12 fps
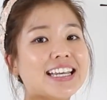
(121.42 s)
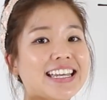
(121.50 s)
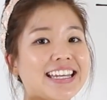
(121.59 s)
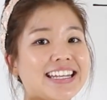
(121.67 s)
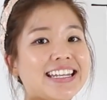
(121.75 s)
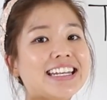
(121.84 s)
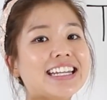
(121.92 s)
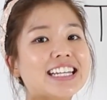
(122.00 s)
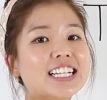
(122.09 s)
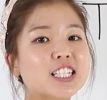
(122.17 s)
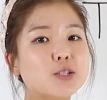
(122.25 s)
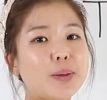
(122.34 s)

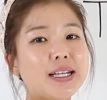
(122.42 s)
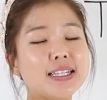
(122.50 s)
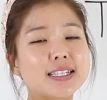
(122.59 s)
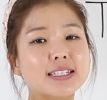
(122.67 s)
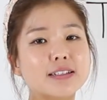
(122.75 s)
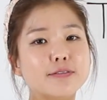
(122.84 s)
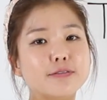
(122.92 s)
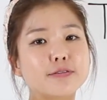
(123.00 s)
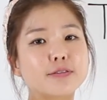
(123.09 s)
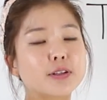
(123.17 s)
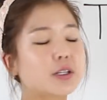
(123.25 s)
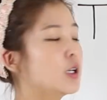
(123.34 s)
inexpensive.
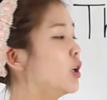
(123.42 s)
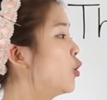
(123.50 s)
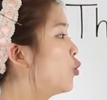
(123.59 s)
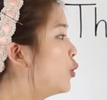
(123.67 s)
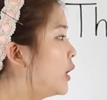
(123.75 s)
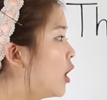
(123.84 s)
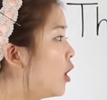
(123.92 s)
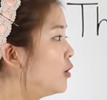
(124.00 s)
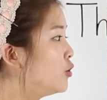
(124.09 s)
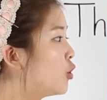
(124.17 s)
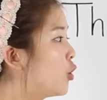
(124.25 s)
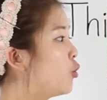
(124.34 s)
We
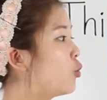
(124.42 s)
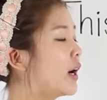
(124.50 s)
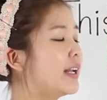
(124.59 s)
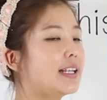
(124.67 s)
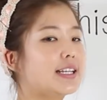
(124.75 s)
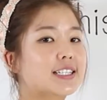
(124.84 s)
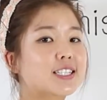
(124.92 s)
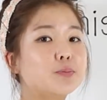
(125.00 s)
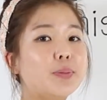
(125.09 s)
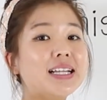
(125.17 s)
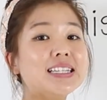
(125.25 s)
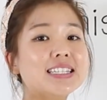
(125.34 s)
all know what
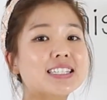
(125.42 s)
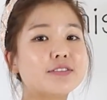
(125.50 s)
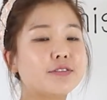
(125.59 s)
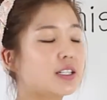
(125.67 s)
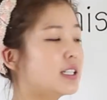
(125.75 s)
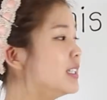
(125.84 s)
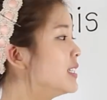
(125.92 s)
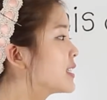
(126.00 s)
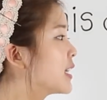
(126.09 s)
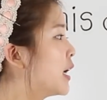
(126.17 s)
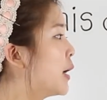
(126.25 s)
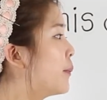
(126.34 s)
expensive is,
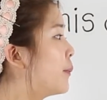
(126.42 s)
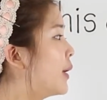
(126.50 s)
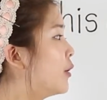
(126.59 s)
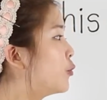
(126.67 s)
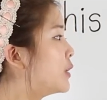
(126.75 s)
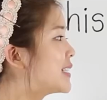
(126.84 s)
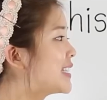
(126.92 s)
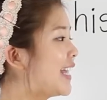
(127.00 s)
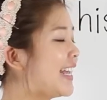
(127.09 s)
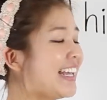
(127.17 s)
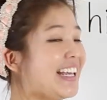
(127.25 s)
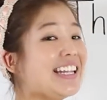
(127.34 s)
but we
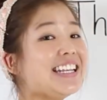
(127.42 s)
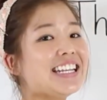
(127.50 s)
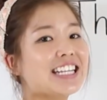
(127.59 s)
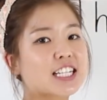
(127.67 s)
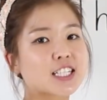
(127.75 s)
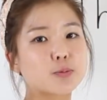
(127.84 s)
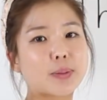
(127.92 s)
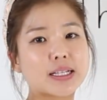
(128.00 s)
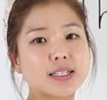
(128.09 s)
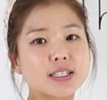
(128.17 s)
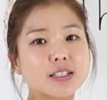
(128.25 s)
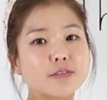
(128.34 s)
say
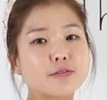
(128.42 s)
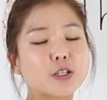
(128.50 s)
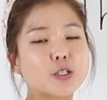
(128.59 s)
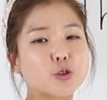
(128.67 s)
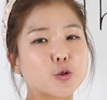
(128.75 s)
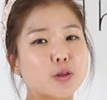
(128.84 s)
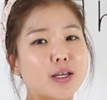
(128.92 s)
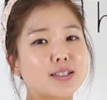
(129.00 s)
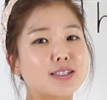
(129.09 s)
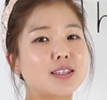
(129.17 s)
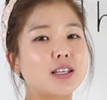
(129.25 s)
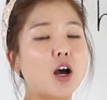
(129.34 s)
inexpensive. So
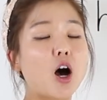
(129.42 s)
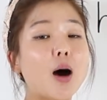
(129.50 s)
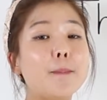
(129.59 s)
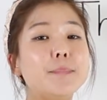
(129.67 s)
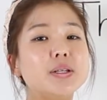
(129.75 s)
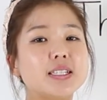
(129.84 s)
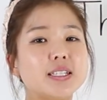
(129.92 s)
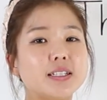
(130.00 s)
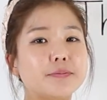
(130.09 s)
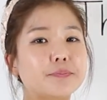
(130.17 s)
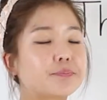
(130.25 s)
that's the opposite,